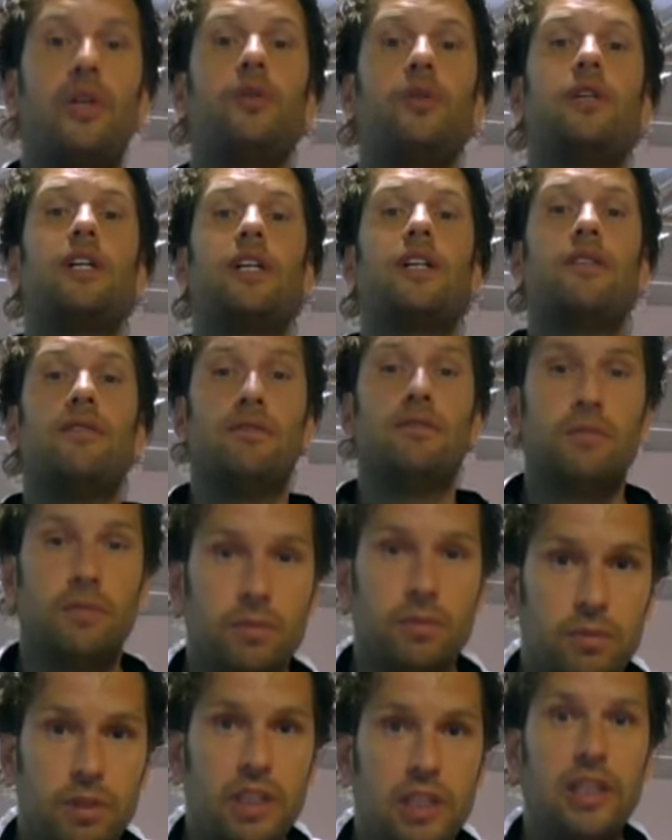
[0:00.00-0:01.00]
where you can
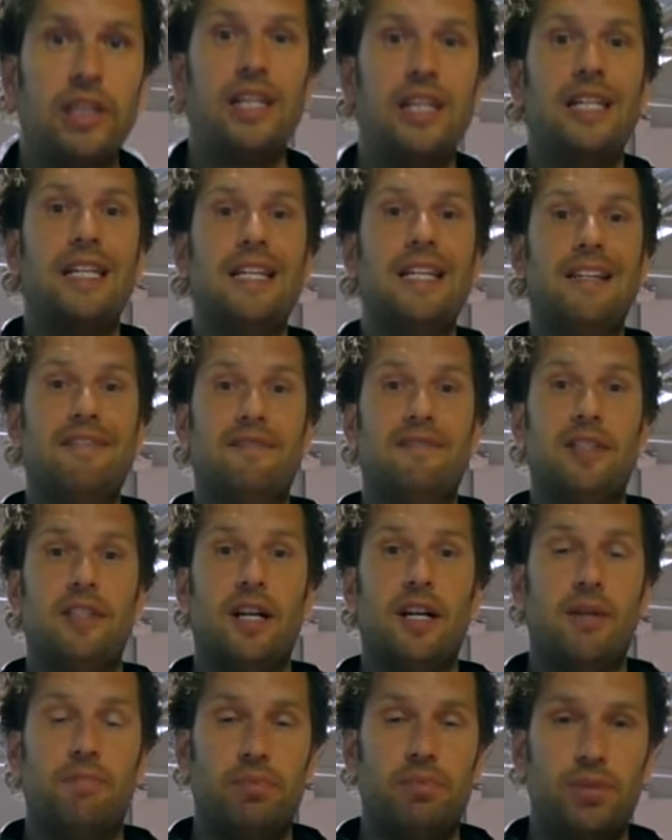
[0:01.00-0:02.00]
really lift it
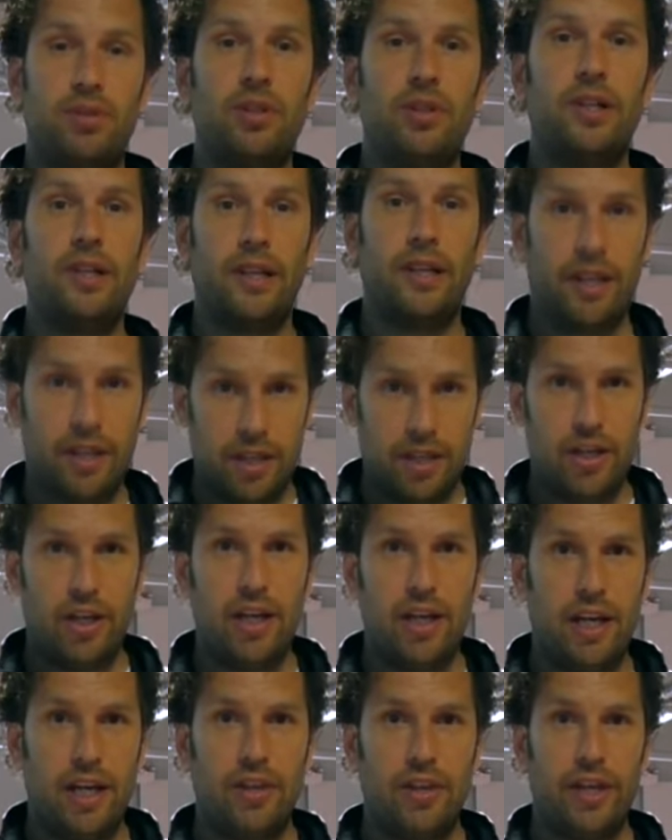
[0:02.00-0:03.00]
up
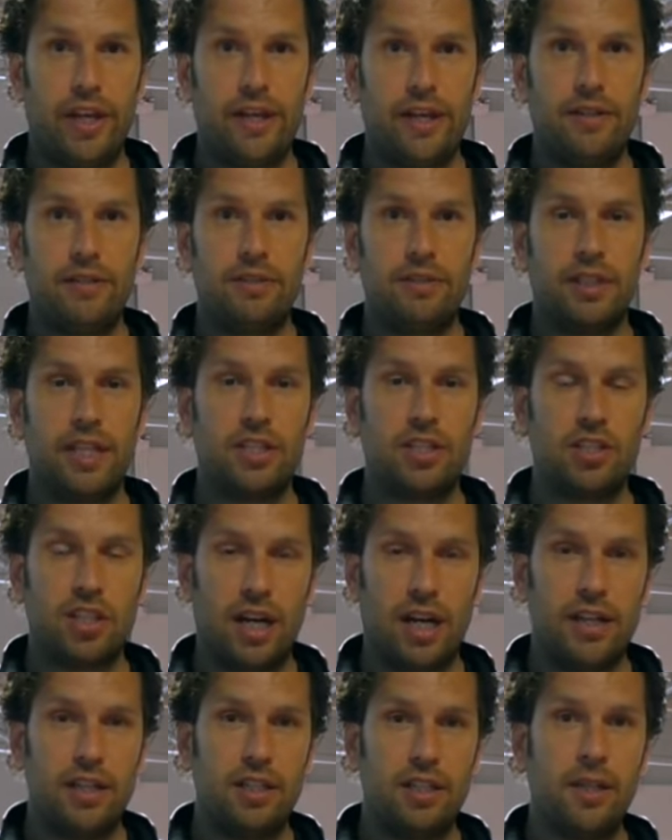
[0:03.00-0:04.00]
and then get
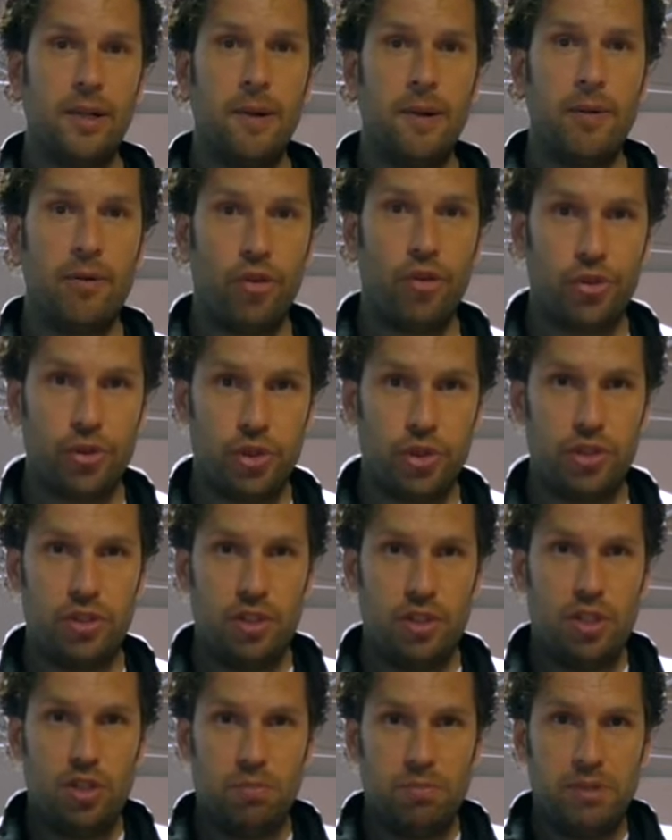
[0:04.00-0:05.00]
started. So you
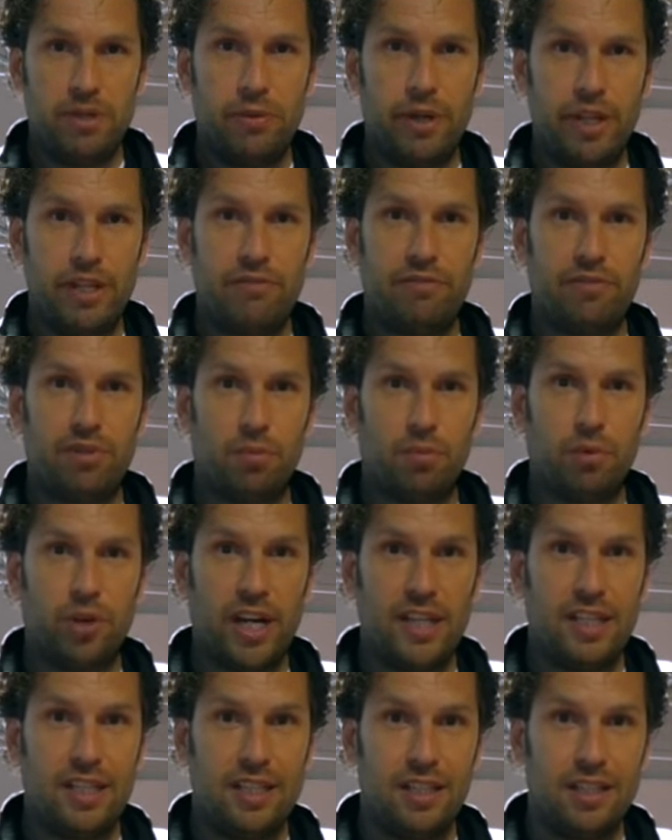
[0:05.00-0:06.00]
need to be ready from
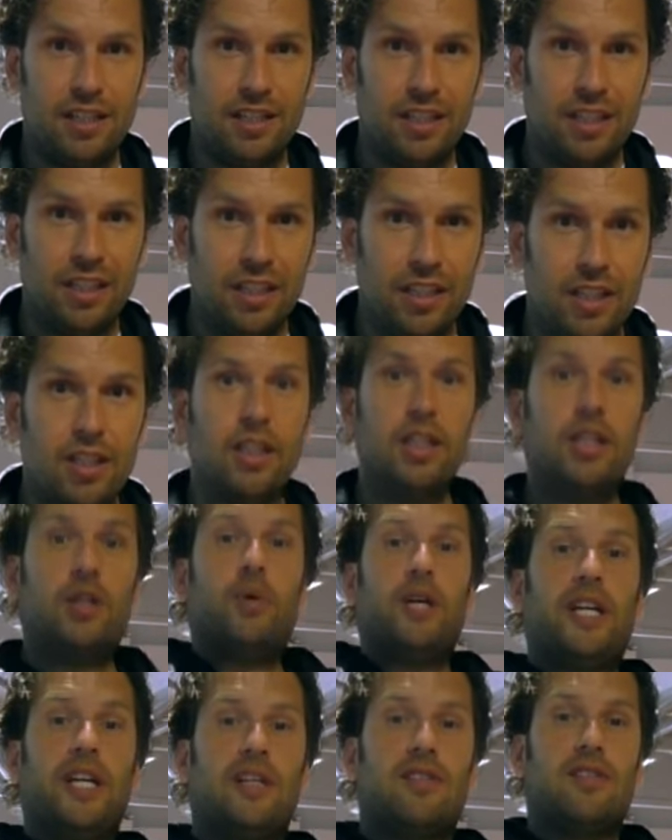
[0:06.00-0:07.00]
right here,
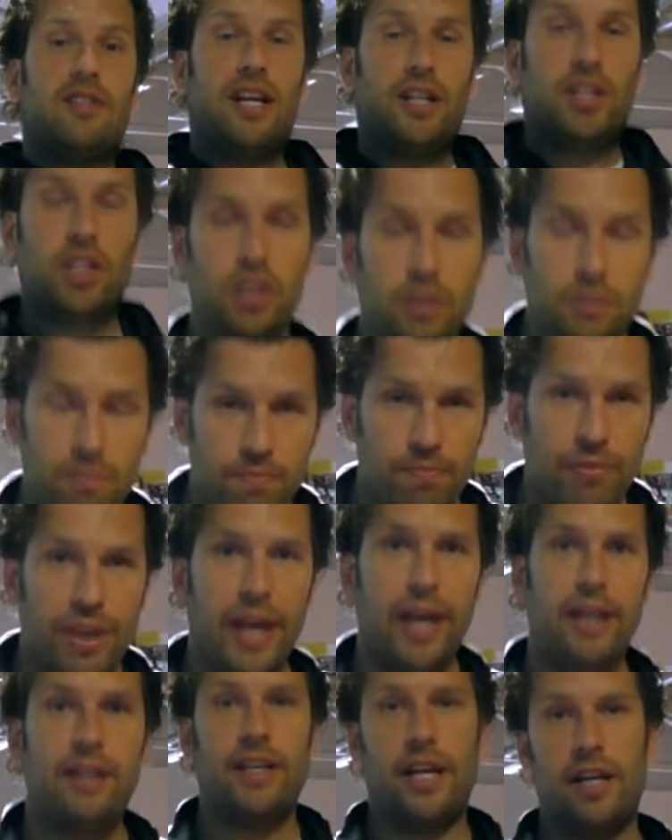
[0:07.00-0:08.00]
quick extension
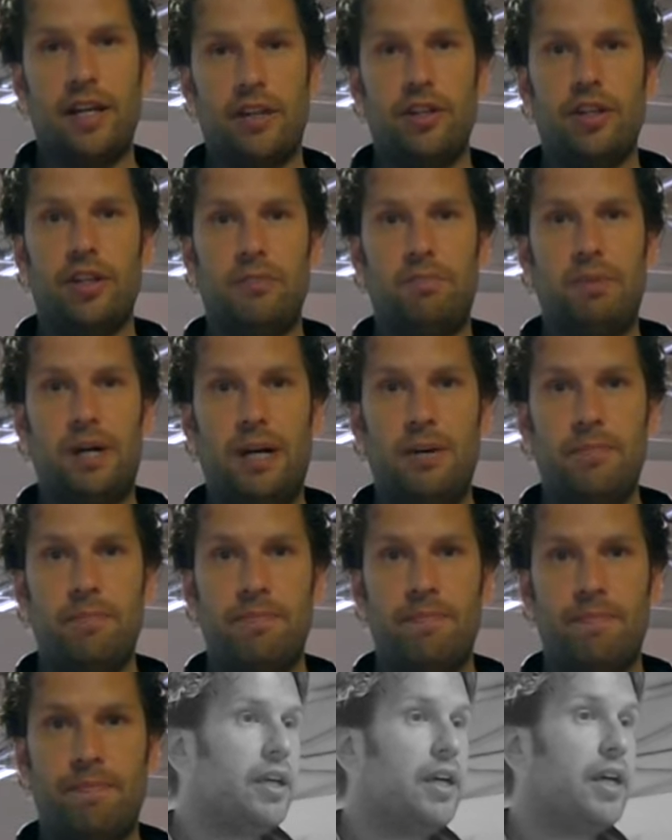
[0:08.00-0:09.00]
and get under the bar.
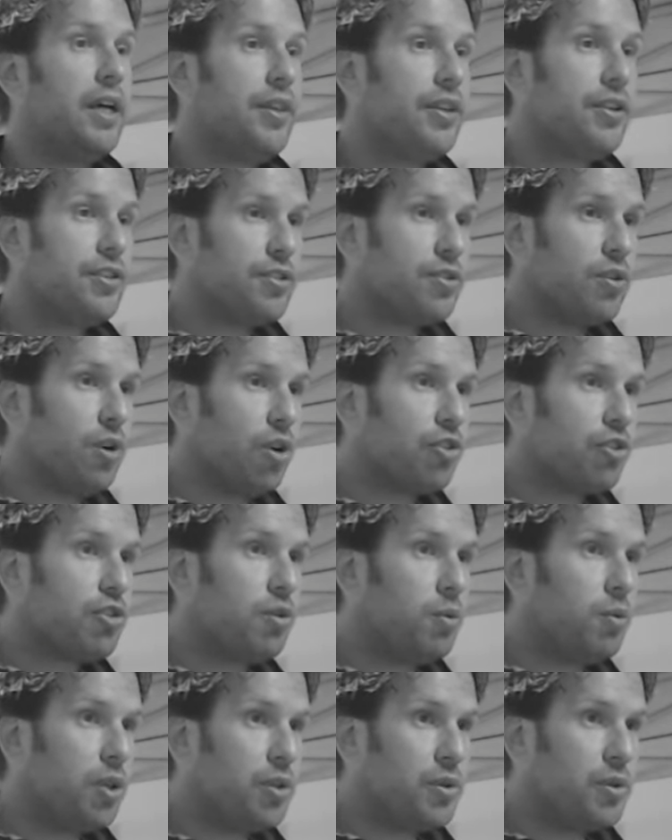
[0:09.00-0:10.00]
And this is also
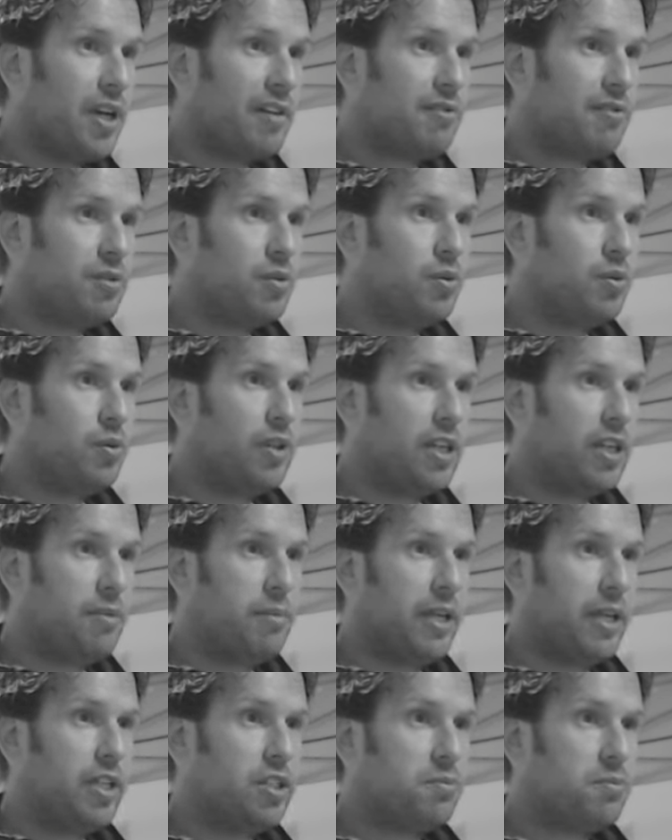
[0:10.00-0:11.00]
what you have to do in
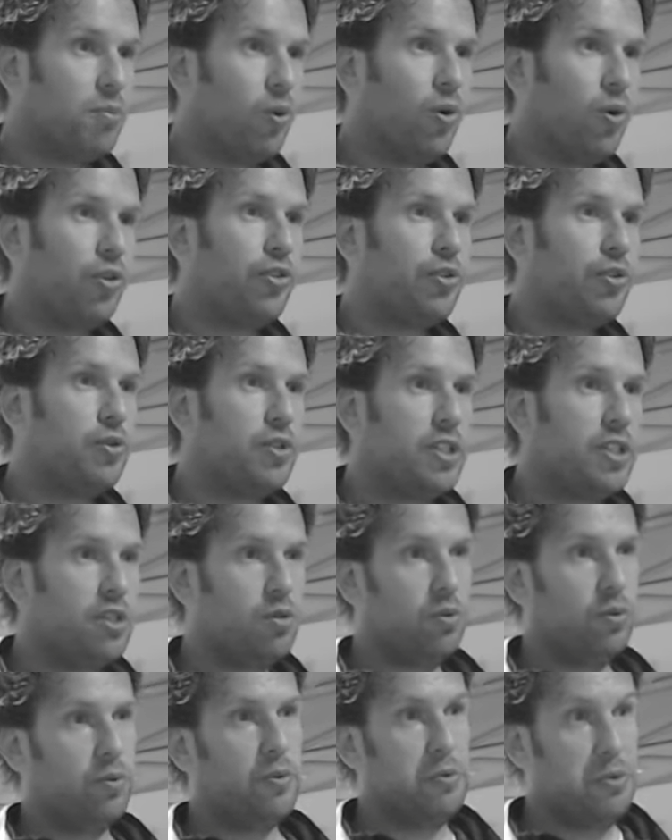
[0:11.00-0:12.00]
many sports. You need
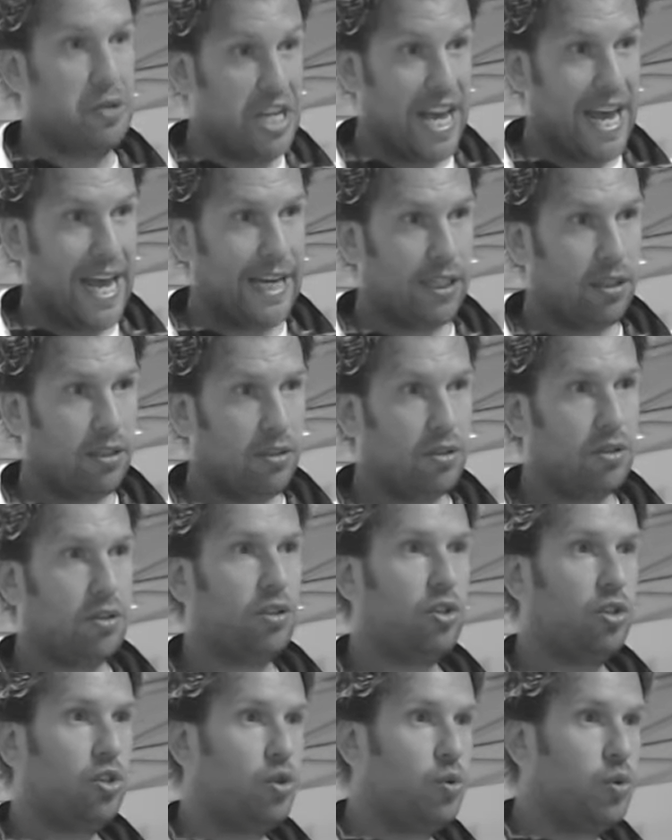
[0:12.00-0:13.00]
to react
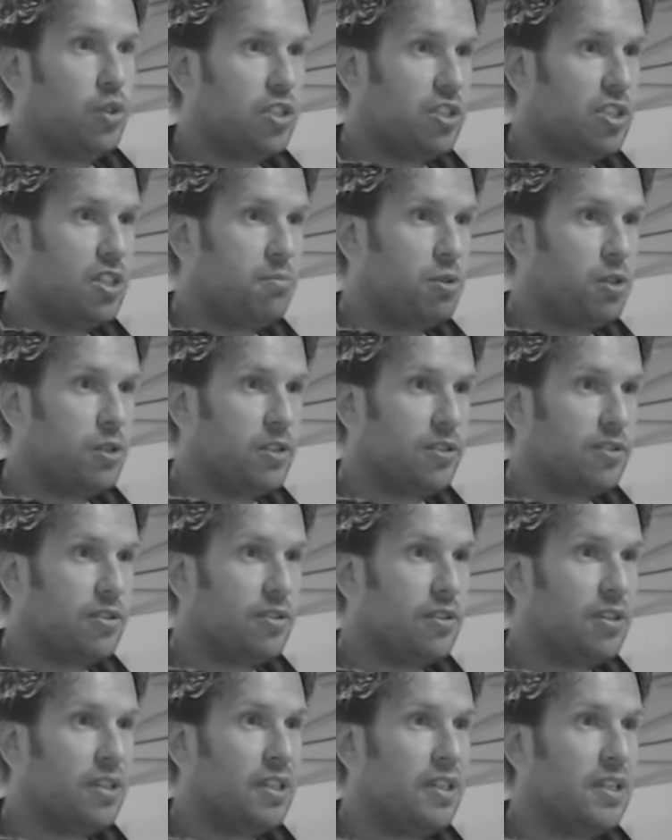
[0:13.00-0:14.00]
to a
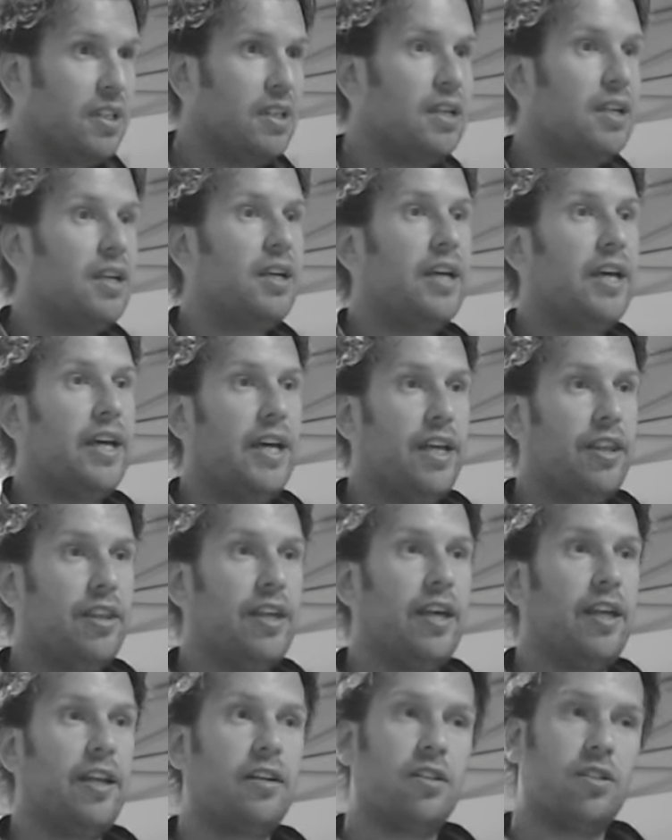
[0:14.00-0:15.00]
stimulus and
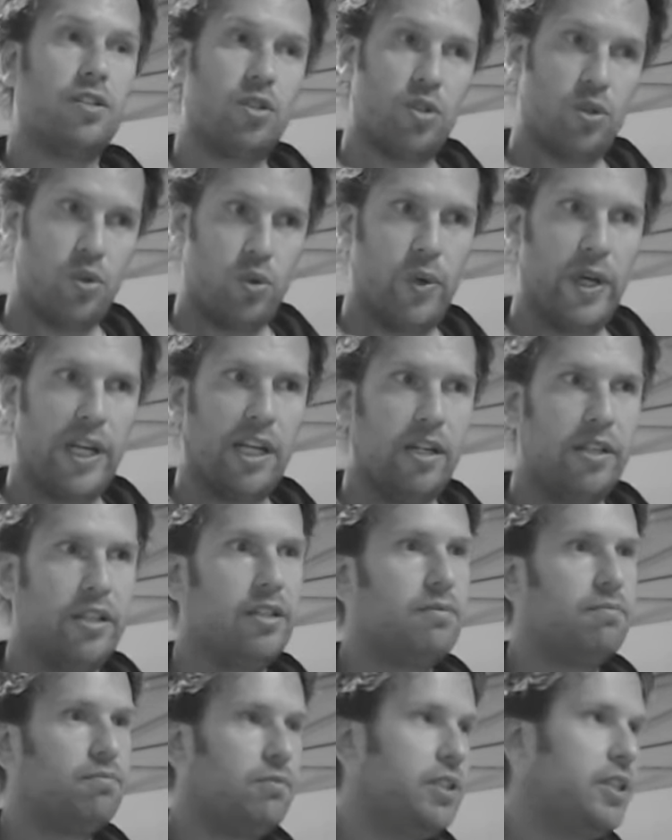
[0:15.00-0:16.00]
then
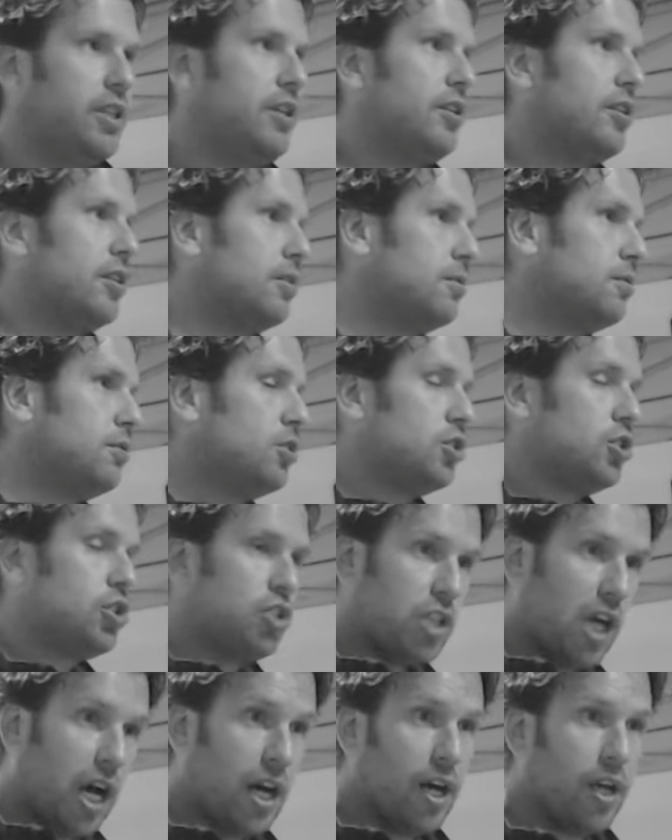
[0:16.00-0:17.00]
quickly either
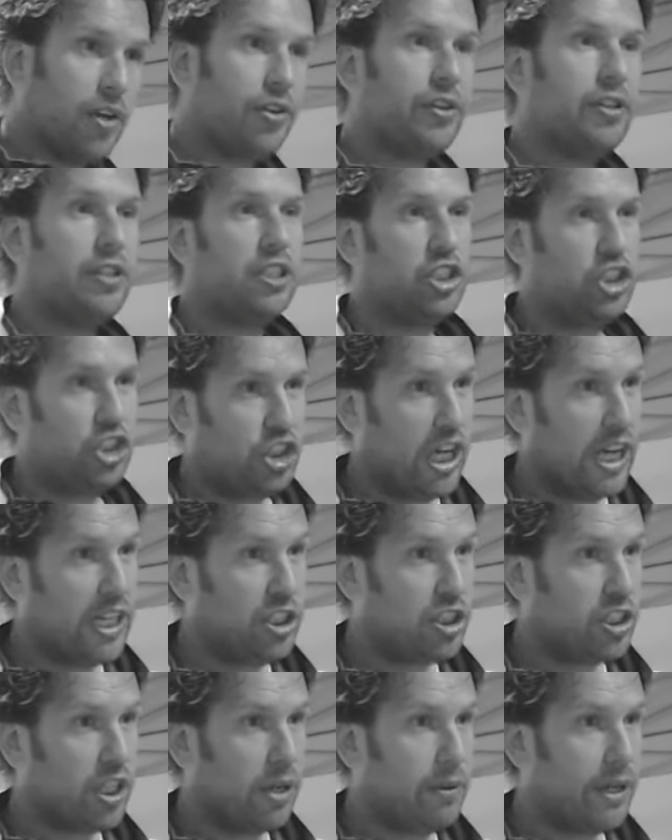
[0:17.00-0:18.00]
start,
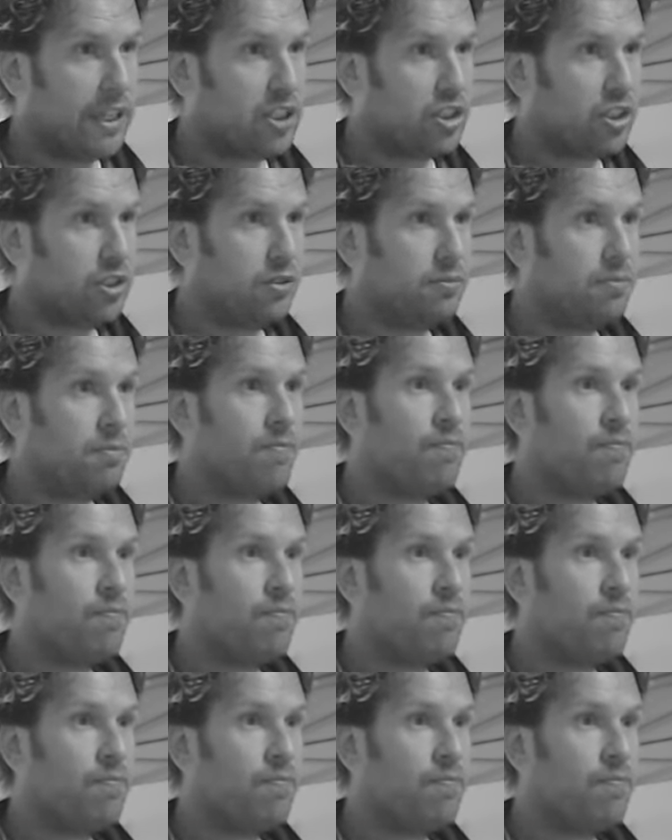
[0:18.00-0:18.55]
change direction,